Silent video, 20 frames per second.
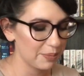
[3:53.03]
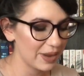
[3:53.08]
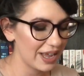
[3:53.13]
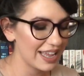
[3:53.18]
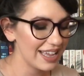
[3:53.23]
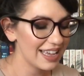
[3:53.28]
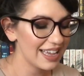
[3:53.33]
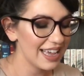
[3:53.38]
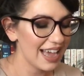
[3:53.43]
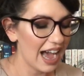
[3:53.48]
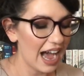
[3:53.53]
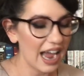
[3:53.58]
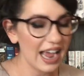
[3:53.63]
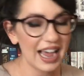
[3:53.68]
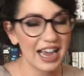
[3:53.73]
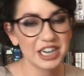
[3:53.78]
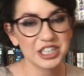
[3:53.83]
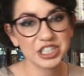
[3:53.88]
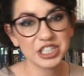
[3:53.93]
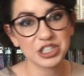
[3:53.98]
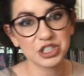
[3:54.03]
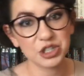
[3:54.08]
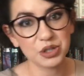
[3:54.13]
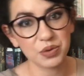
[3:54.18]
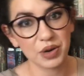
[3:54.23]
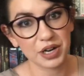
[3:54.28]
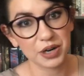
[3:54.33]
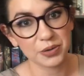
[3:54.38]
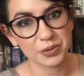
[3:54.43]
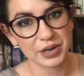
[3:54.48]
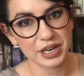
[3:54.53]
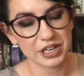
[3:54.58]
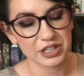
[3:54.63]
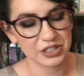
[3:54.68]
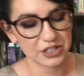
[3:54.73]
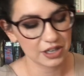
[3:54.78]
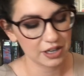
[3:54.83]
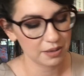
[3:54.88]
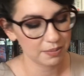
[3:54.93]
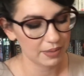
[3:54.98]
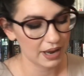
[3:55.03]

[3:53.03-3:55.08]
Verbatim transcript: but I actually do want to read a certain